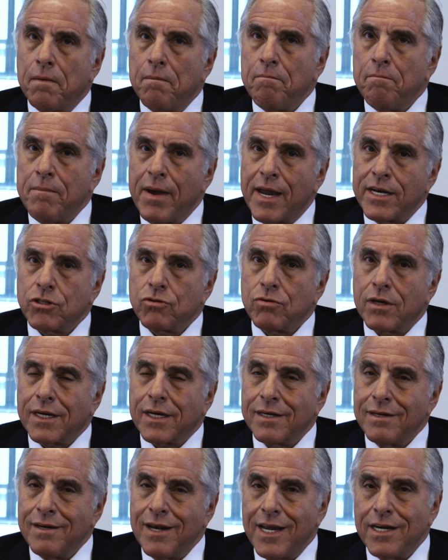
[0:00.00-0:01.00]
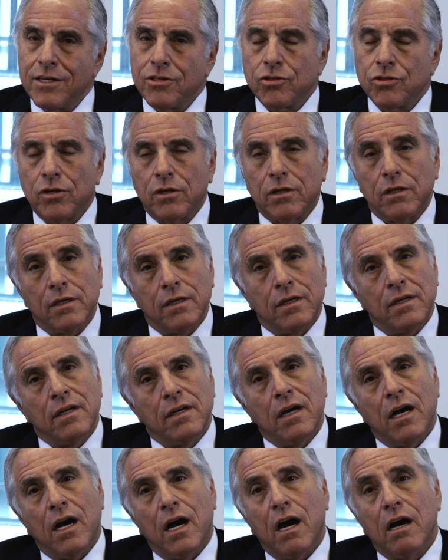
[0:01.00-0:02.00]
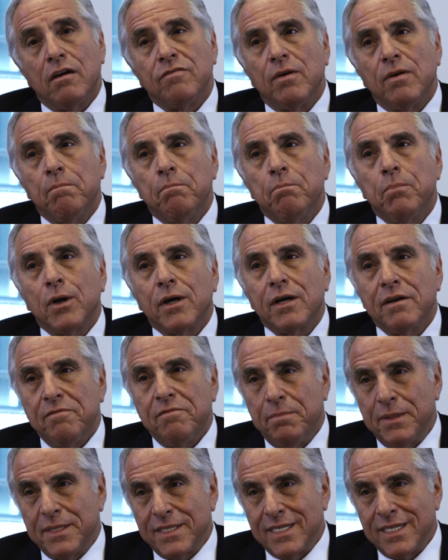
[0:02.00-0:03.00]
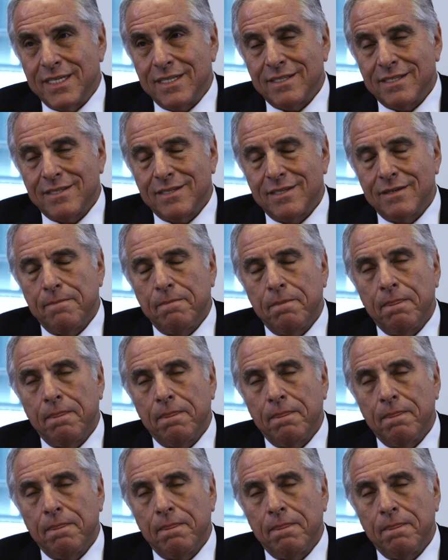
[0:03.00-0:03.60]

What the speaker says: metric nature of a book of business,